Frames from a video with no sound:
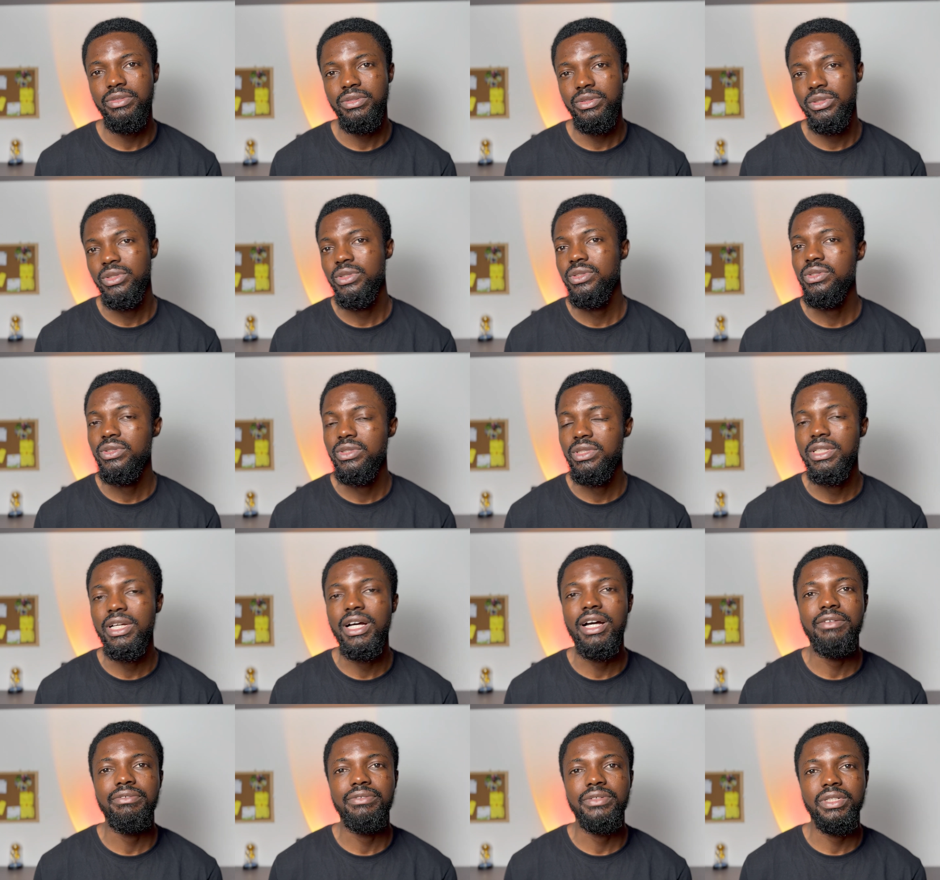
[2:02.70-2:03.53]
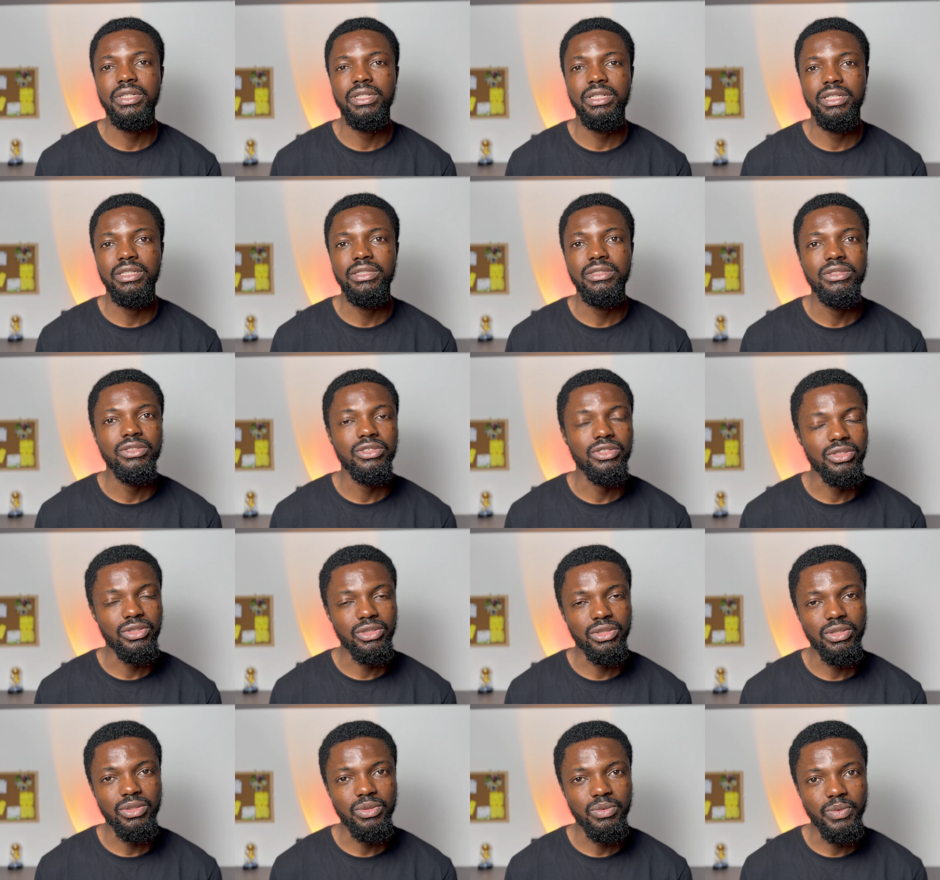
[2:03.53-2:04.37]
go to the African
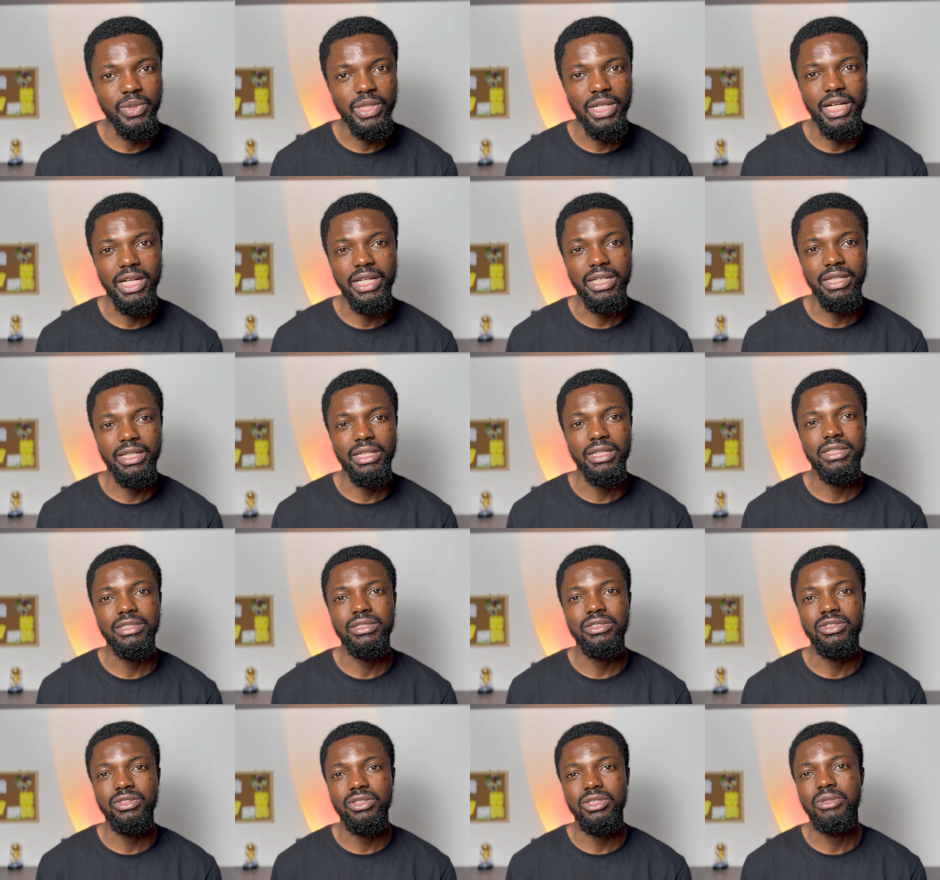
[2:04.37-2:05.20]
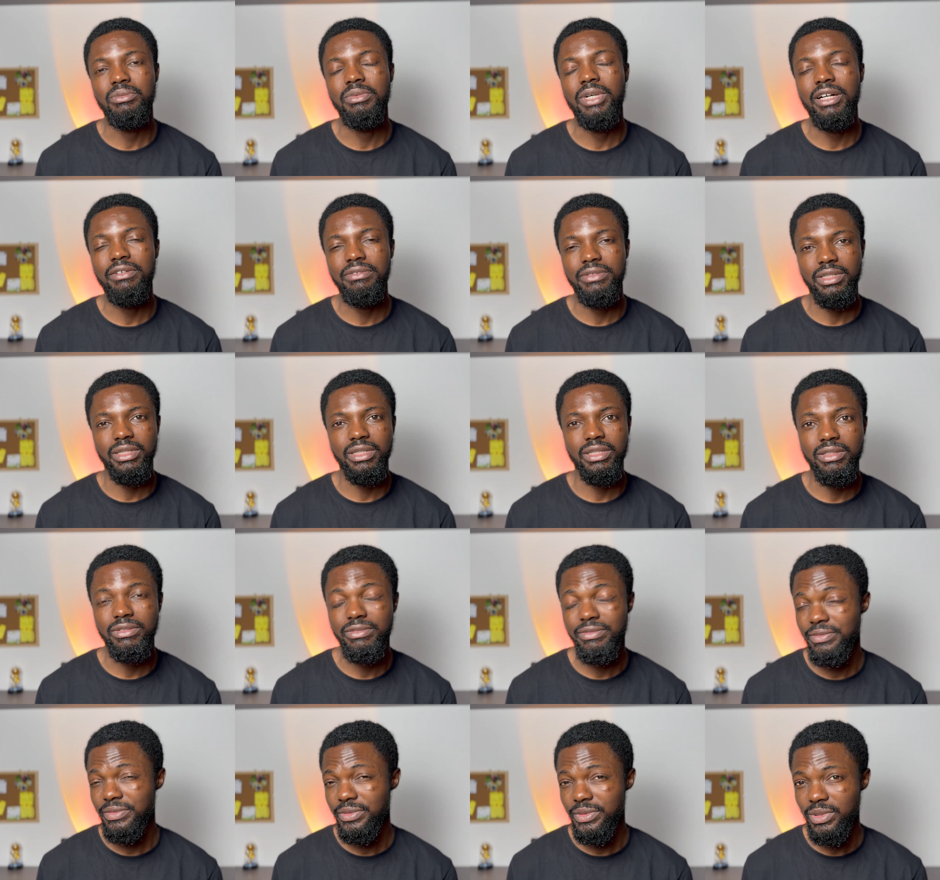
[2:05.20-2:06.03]
store where I get some
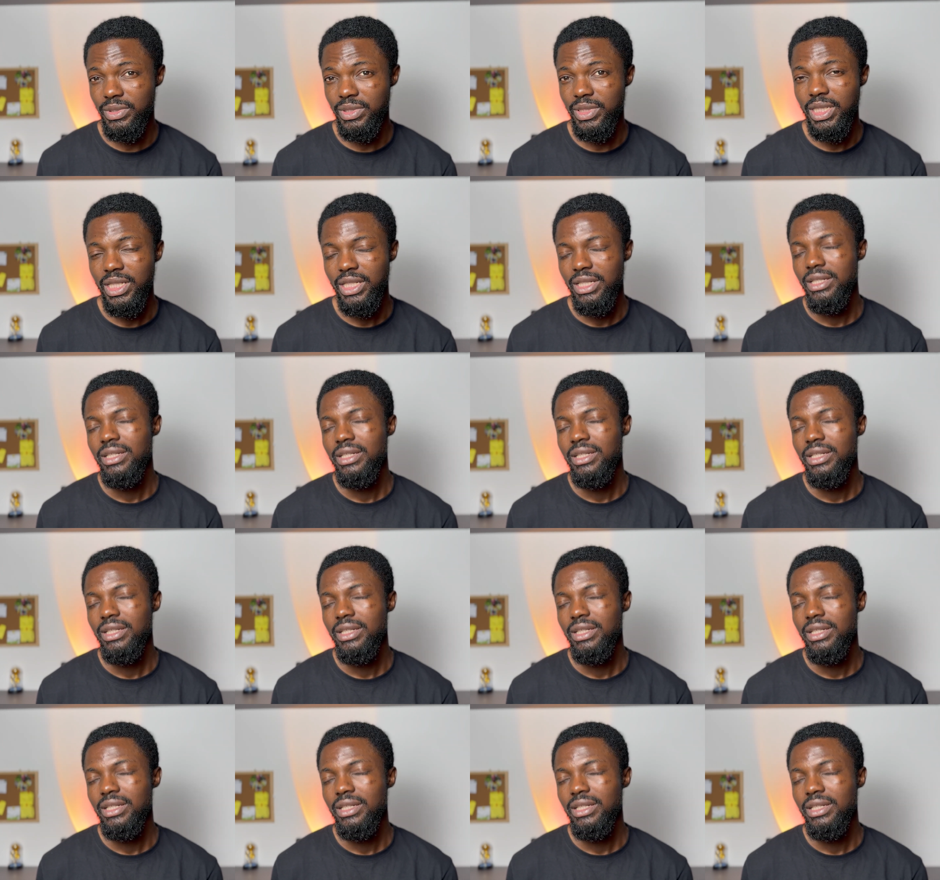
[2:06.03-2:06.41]
African food.